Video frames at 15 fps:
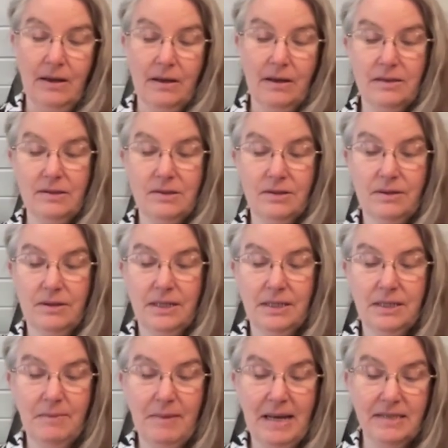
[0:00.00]
Concerning
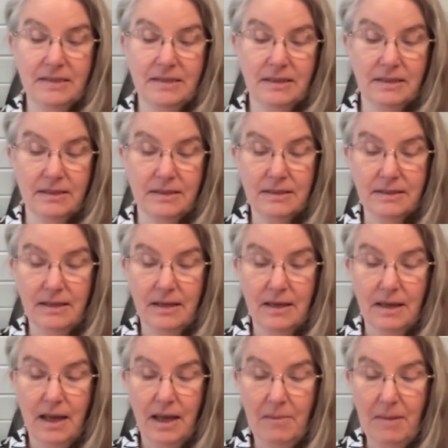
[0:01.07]
Damascus,
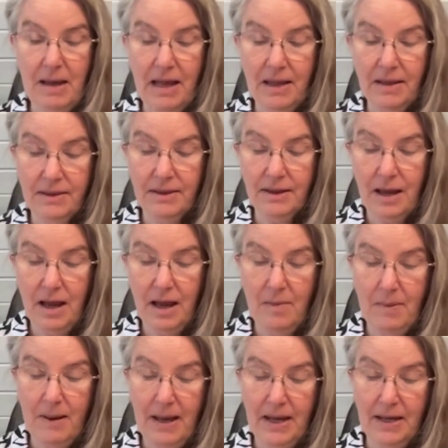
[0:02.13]
Hamath and
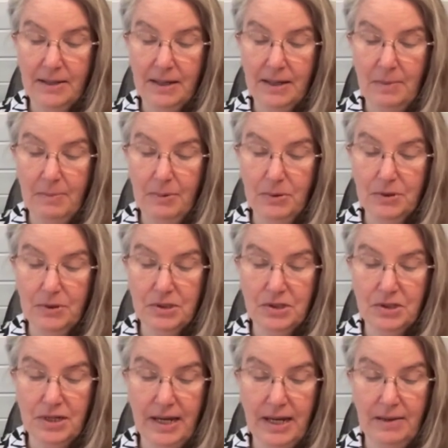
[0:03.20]
Arpad are put to
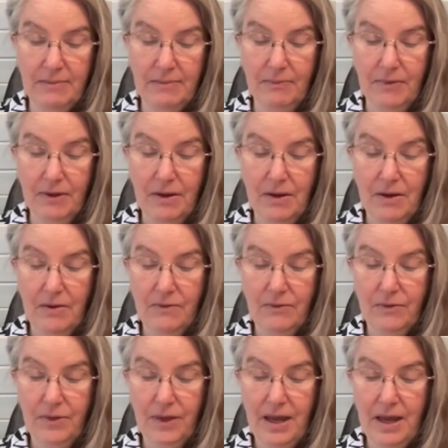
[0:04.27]
shame,
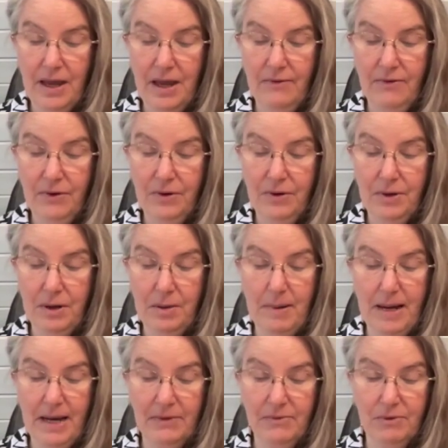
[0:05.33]
for they have heard a
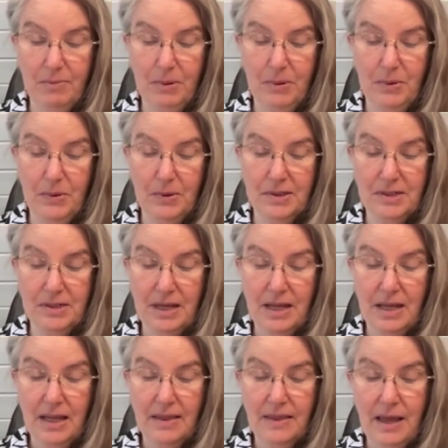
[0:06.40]
bad report.
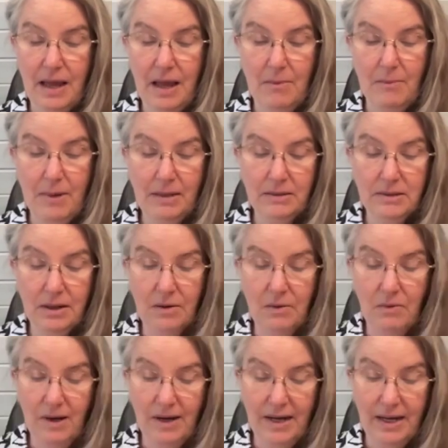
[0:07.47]
They are melting
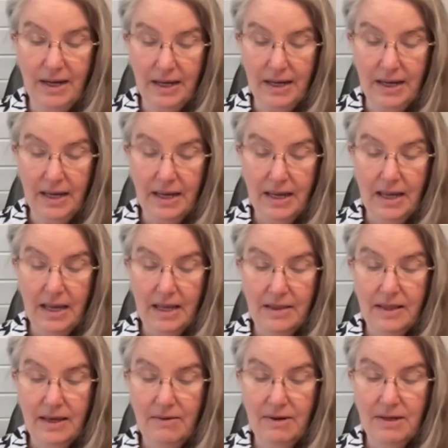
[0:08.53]
away.
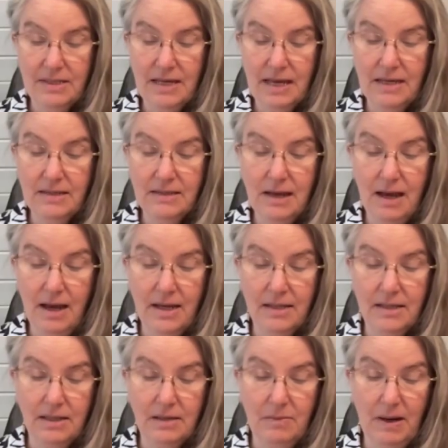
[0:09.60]
There is
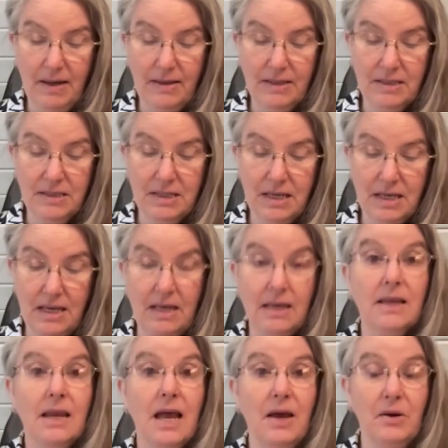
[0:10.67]
anxiety by the sea.
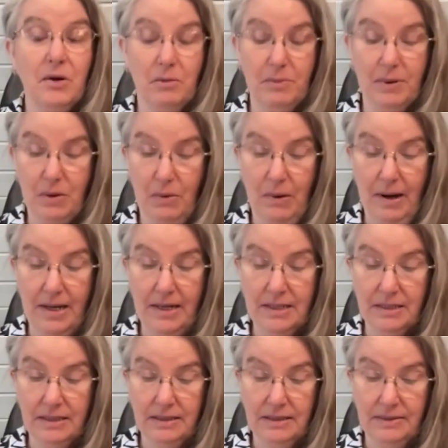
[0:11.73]
It cannot be
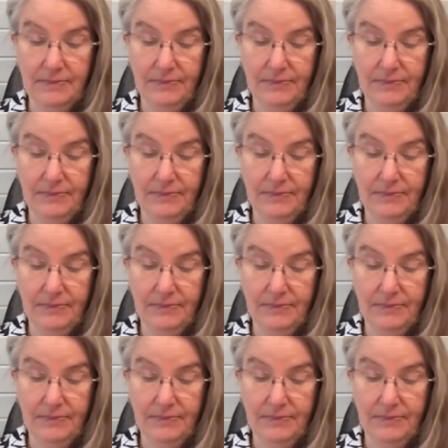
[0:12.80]
quieted.